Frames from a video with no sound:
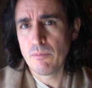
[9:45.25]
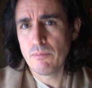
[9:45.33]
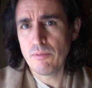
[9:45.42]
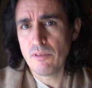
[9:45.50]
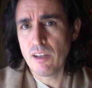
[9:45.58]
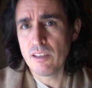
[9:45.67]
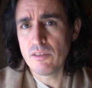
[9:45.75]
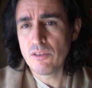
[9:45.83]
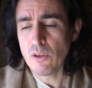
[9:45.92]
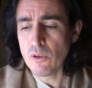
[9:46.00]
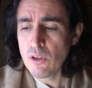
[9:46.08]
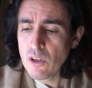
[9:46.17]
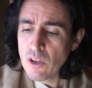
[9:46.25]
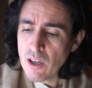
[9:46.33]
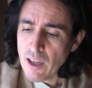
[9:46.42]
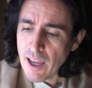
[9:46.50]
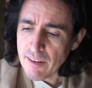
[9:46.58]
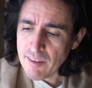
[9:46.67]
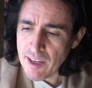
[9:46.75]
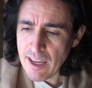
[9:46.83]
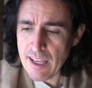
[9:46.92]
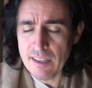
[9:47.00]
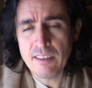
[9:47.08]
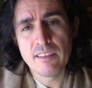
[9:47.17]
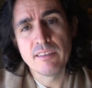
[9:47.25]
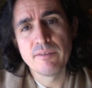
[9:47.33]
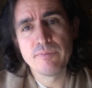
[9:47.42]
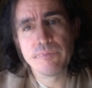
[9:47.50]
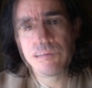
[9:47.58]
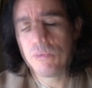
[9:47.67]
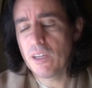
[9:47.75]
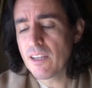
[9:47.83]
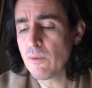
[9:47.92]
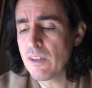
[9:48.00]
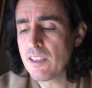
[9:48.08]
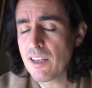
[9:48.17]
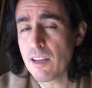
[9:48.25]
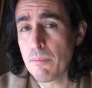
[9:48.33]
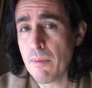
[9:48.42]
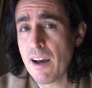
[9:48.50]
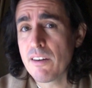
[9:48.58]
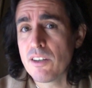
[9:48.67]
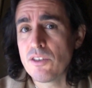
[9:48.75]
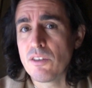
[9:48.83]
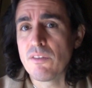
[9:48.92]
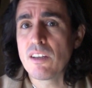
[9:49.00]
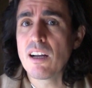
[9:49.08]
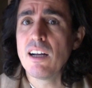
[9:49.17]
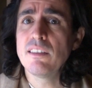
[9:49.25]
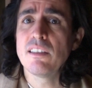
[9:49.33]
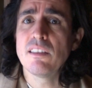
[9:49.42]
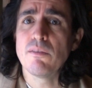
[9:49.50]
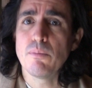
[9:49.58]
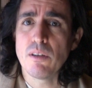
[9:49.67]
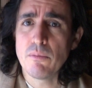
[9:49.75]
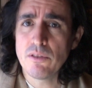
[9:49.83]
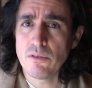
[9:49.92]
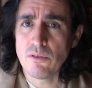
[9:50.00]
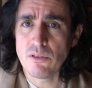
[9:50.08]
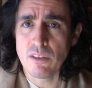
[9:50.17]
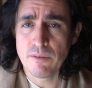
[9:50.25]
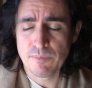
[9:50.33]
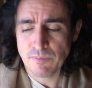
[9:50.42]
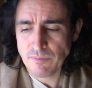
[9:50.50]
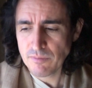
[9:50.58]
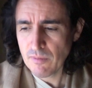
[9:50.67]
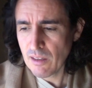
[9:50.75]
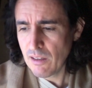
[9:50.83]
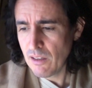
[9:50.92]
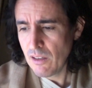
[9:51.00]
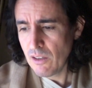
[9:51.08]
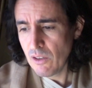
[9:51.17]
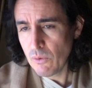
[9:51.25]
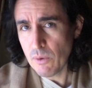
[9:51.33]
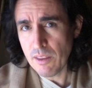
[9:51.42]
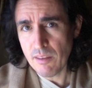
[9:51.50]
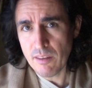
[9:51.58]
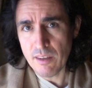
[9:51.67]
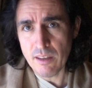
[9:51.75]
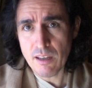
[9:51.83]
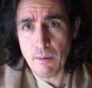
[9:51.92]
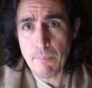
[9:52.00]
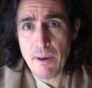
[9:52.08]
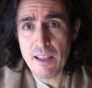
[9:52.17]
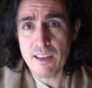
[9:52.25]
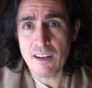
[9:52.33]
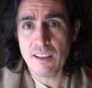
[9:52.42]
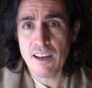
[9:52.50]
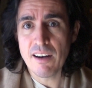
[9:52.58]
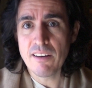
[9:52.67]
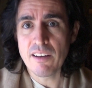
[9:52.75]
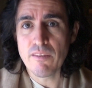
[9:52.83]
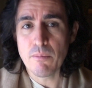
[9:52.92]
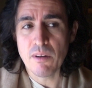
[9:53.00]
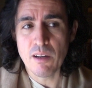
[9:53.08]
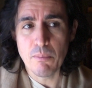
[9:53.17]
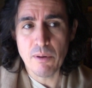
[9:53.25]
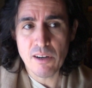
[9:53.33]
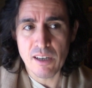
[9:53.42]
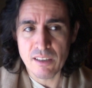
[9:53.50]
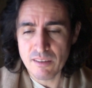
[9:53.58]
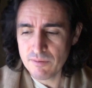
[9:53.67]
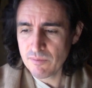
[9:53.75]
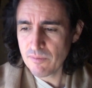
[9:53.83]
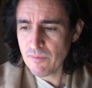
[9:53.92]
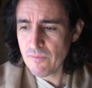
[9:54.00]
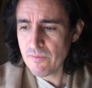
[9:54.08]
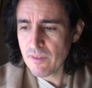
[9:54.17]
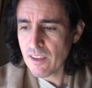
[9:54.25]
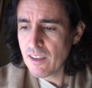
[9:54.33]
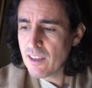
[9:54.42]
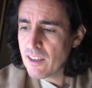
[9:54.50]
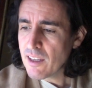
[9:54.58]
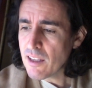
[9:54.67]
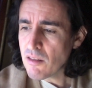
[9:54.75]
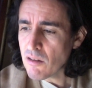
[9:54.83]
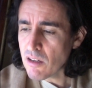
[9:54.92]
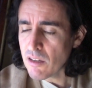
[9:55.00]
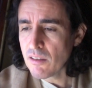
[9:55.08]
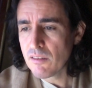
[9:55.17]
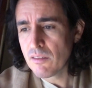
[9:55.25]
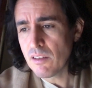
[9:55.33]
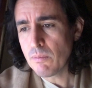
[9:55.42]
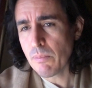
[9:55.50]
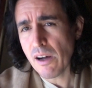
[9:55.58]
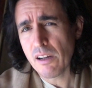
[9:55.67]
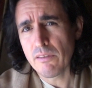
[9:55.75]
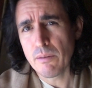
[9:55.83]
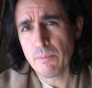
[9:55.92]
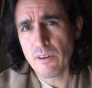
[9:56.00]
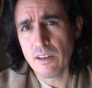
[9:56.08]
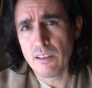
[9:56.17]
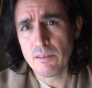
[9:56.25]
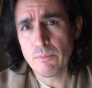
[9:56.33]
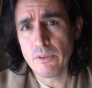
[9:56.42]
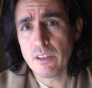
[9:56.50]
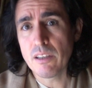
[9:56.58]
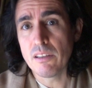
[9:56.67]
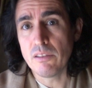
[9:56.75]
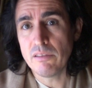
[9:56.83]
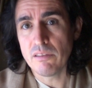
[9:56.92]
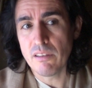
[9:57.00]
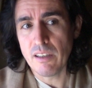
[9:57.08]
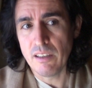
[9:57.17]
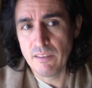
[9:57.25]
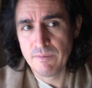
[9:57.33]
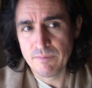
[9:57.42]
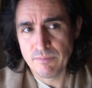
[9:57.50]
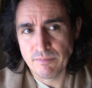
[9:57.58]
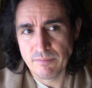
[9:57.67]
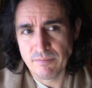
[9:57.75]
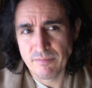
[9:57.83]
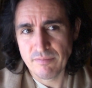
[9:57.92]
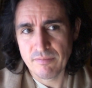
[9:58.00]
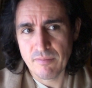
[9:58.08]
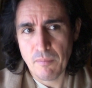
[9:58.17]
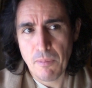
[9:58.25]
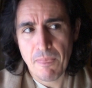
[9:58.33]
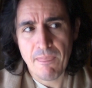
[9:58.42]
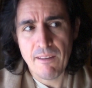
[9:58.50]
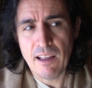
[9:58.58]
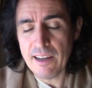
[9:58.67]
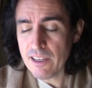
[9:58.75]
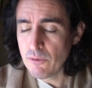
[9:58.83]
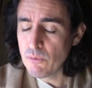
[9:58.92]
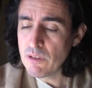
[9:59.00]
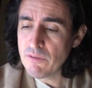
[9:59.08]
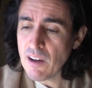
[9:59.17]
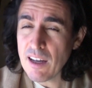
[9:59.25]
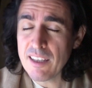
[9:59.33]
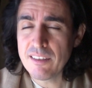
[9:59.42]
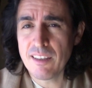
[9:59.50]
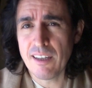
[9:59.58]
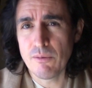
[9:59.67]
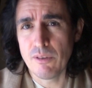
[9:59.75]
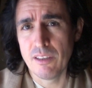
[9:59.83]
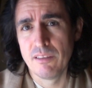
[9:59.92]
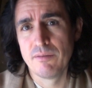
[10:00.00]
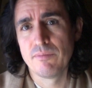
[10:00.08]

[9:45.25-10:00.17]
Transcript: Purana. So at the end, when he wanted to get a marriage of the content of Brahma Sutra with the compelling clarity of Mahabharata, he thought, this Bhagavata Purana is pretty close already. I can revise that one.